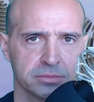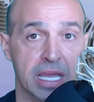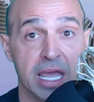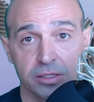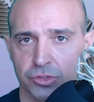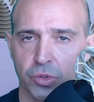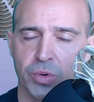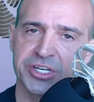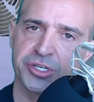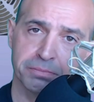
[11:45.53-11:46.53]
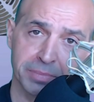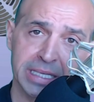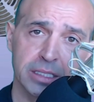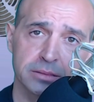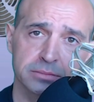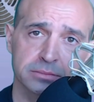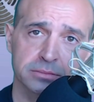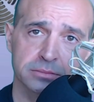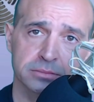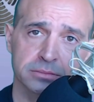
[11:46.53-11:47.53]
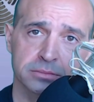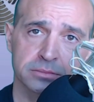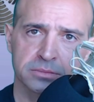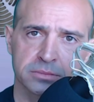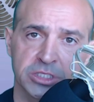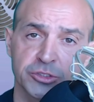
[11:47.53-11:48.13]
And to question B, did